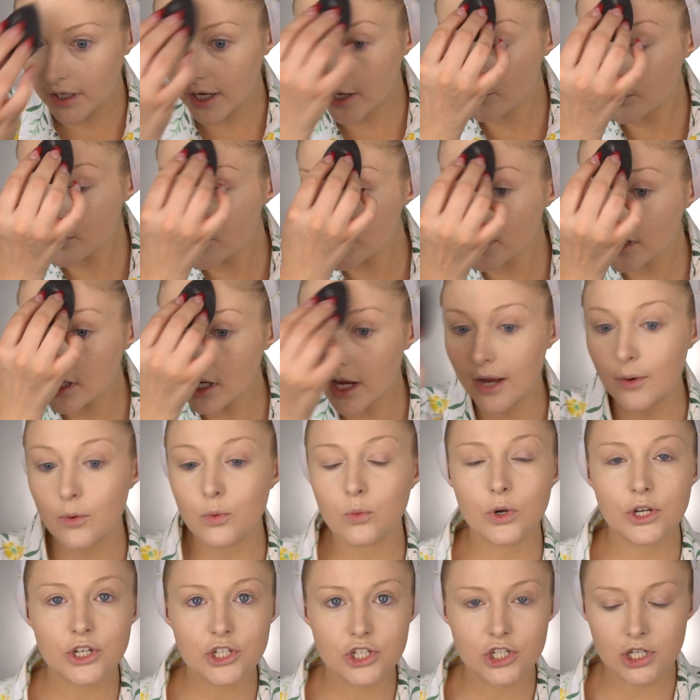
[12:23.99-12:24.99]
I
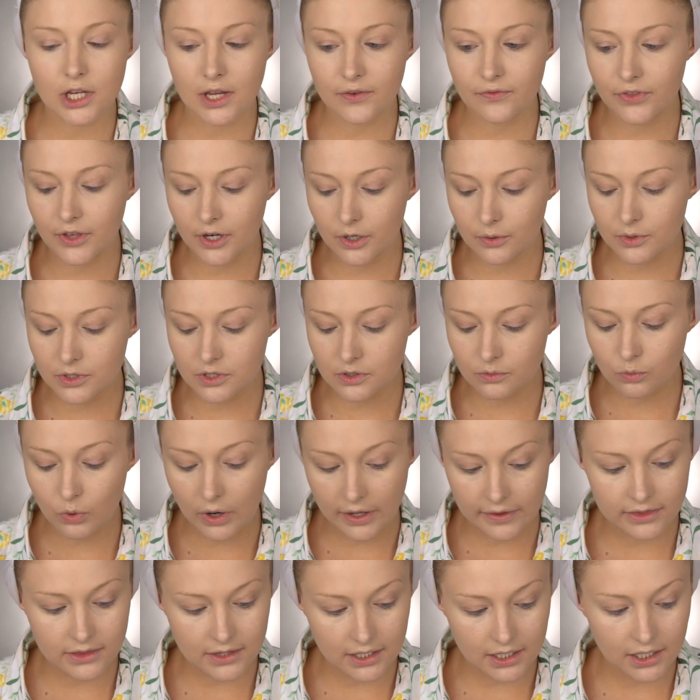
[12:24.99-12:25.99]
wish if there was
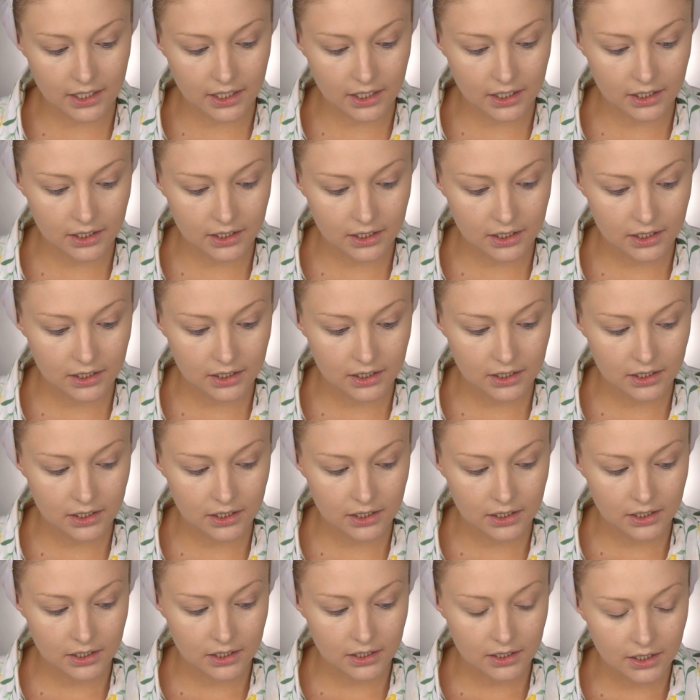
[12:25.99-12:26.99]
one thing
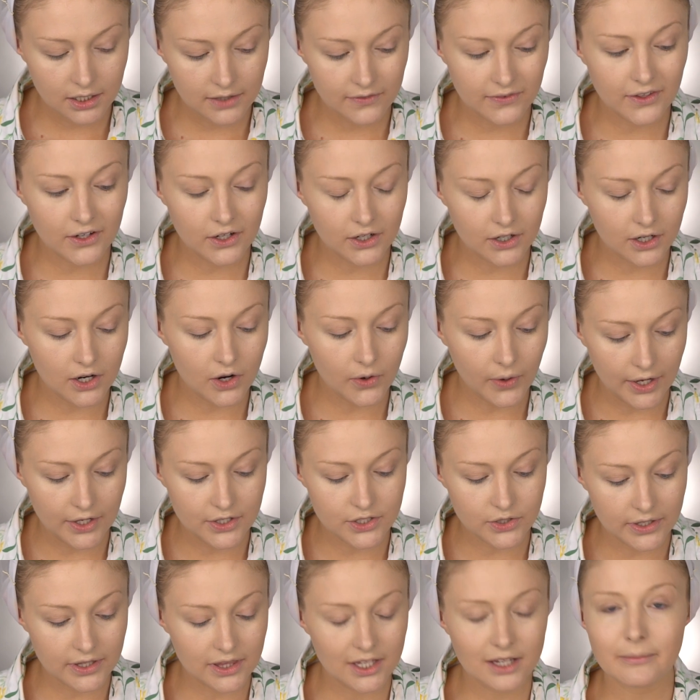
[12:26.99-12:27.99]
okay,
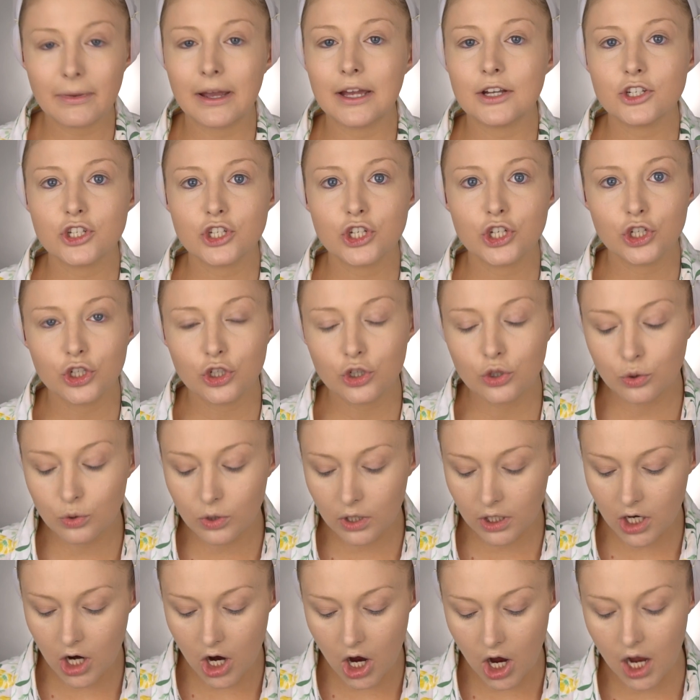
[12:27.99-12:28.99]
so I think my
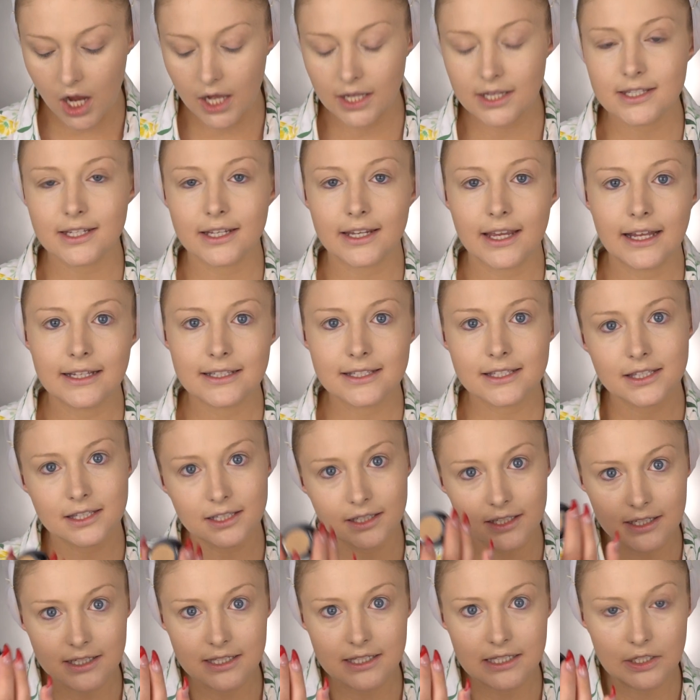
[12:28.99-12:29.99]
two cons against the
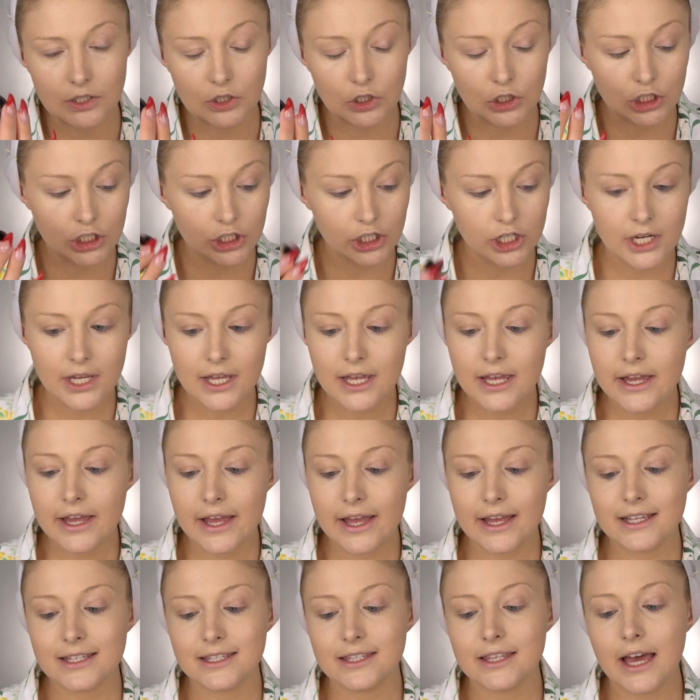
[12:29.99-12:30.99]
concealer
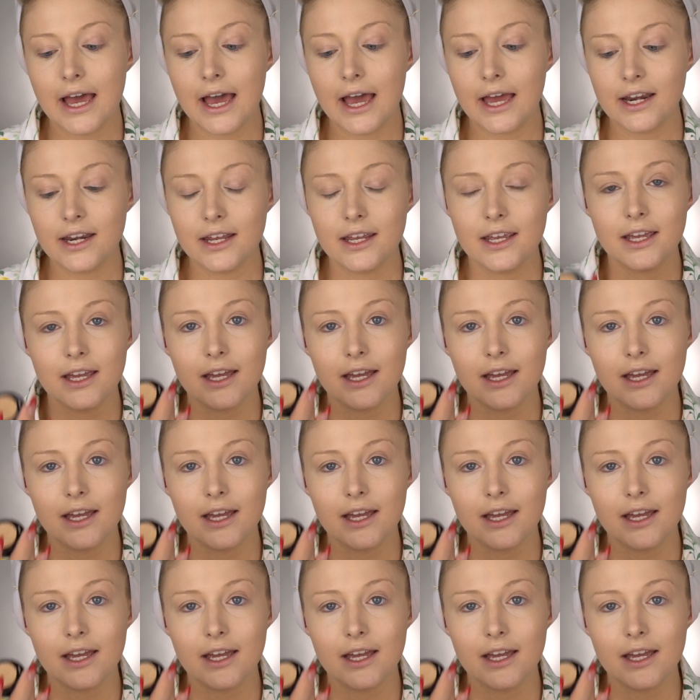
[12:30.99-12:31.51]
is that